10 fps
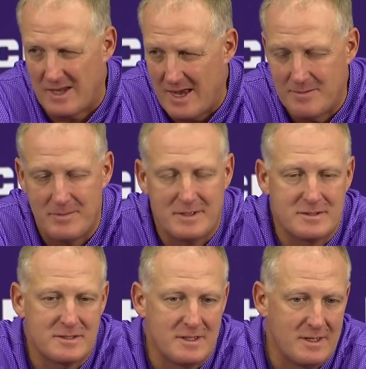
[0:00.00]

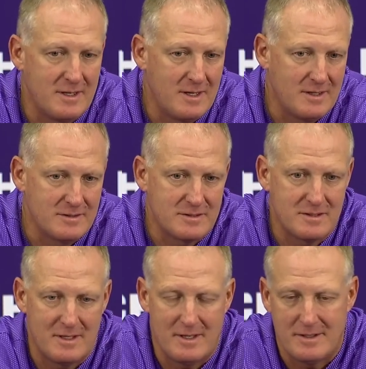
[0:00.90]
alignments and his
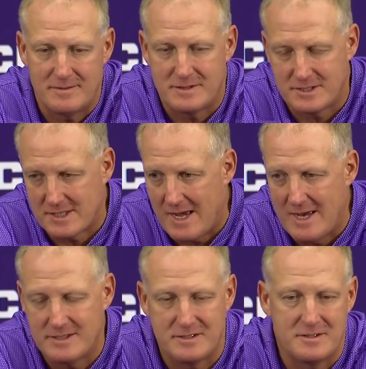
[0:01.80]
uh,
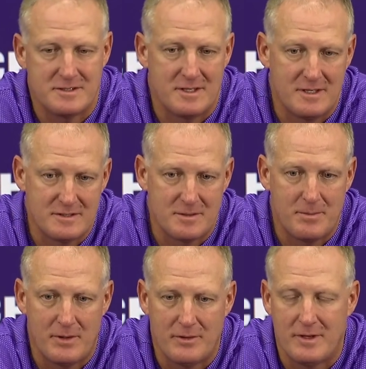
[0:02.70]
disguises and his
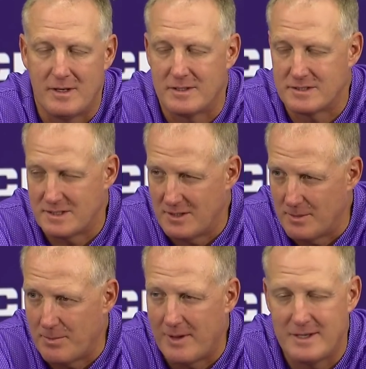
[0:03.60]
ability to see
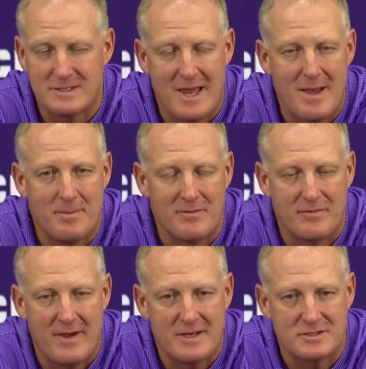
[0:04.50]
the plays happen
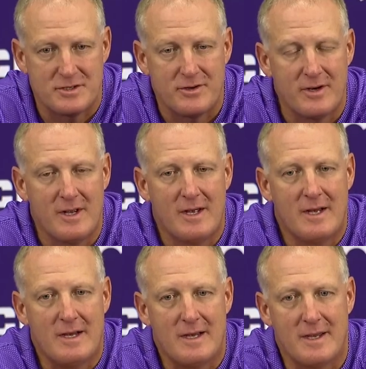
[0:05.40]
faster.
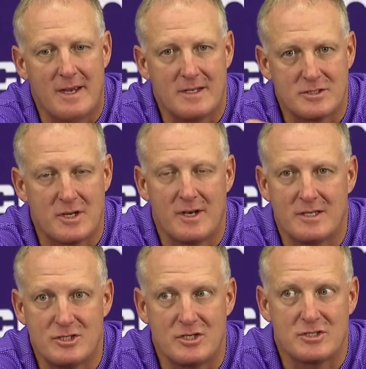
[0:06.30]
Uh, it's going to
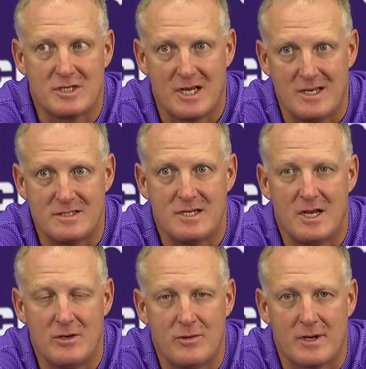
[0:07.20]
just
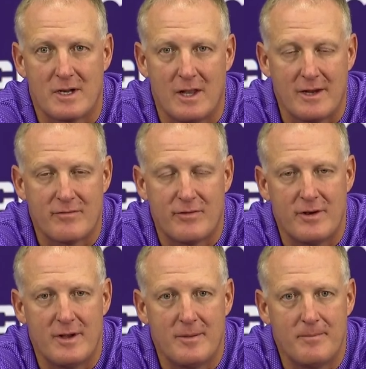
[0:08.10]
continue to click for
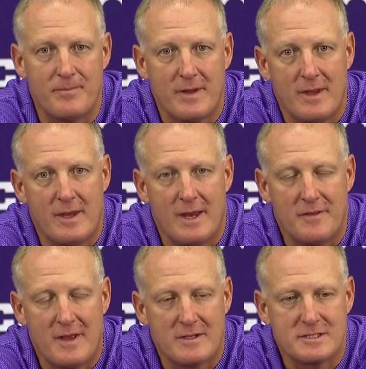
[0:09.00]
him at
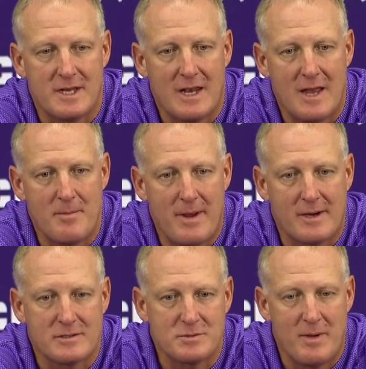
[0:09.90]
the outside
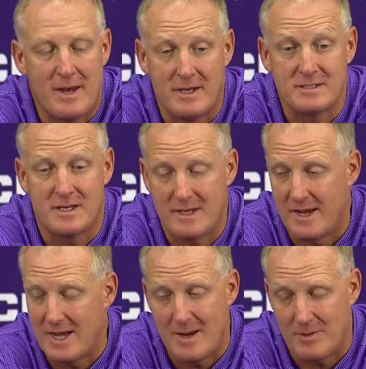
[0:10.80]
linebacker spot. He's a
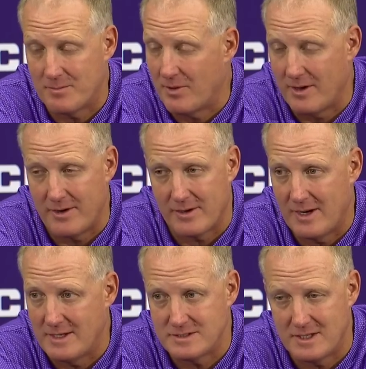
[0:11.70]
dynamic player,
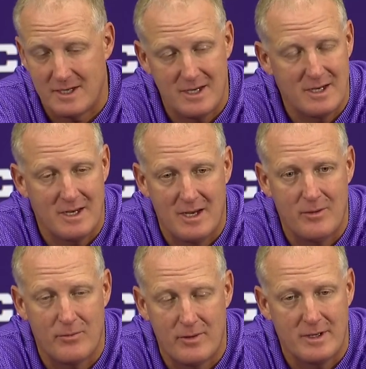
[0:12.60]
guys, and he he
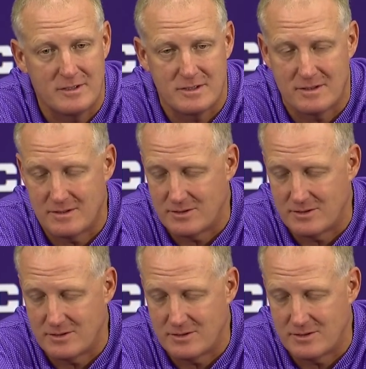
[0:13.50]
reeks